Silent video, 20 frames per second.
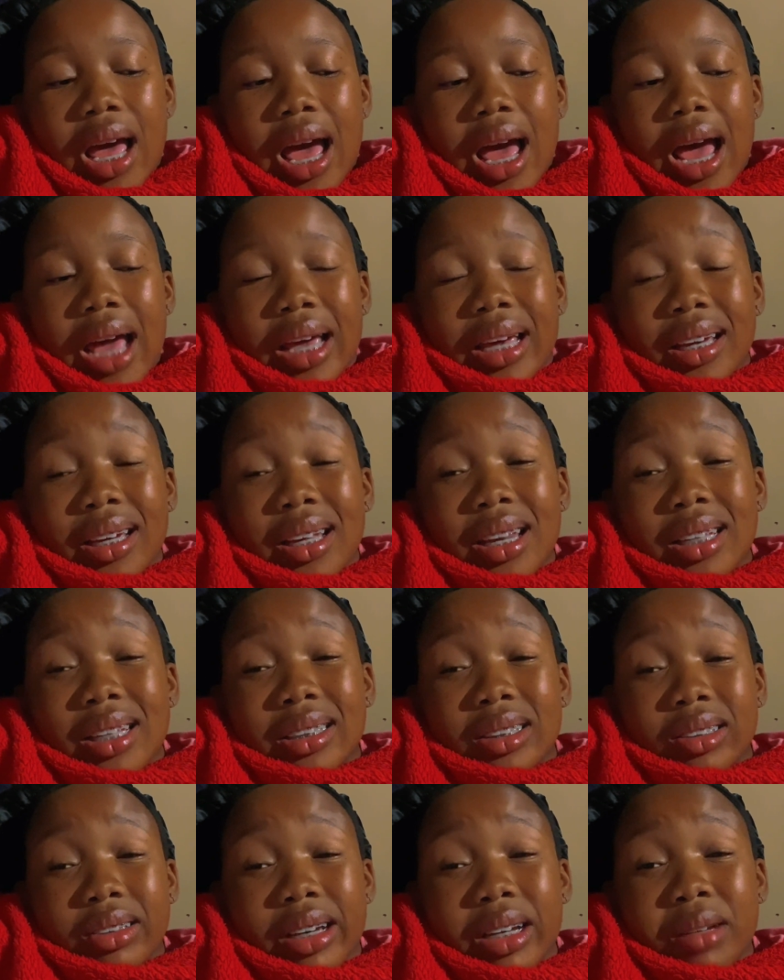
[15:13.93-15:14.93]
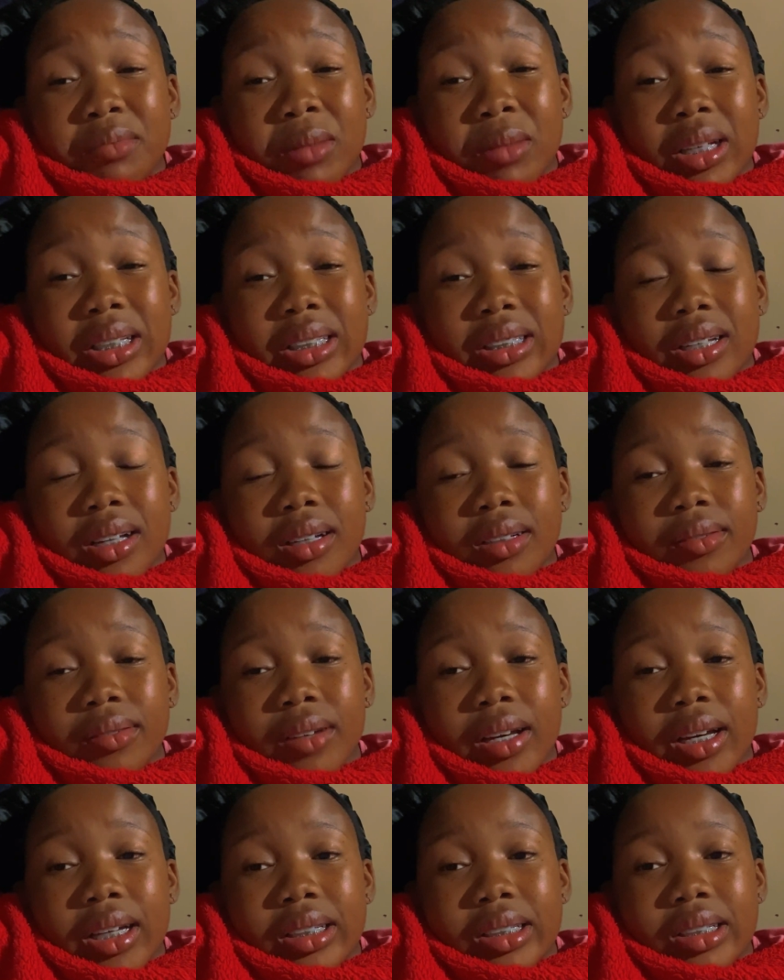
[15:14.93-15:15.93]
I really strained myself
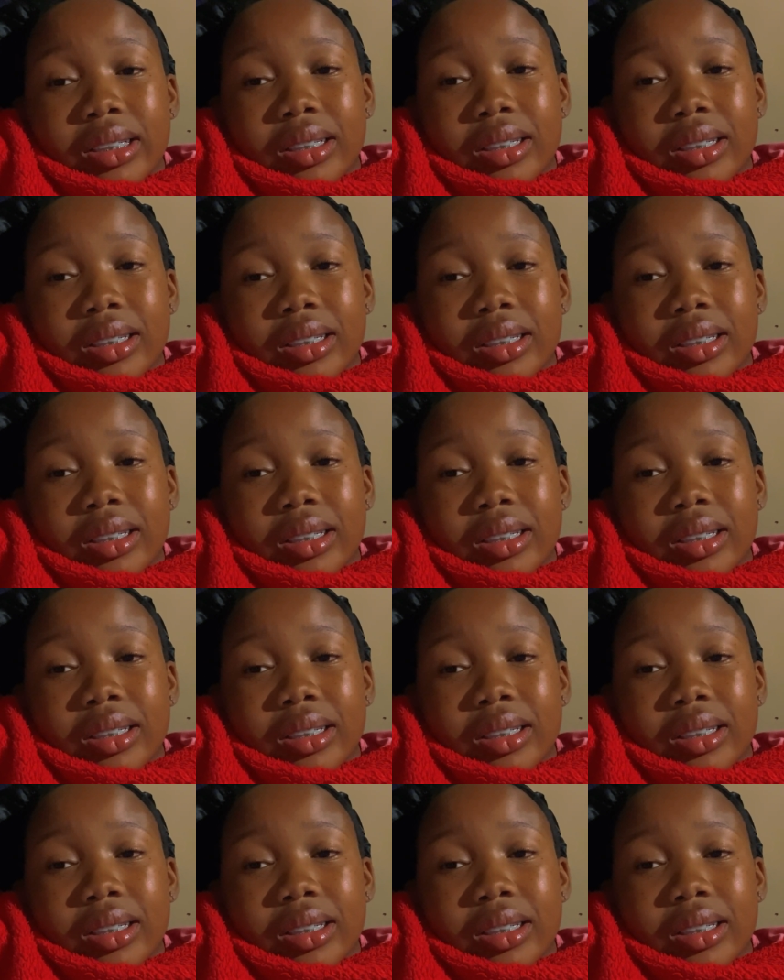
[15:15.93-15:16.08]
and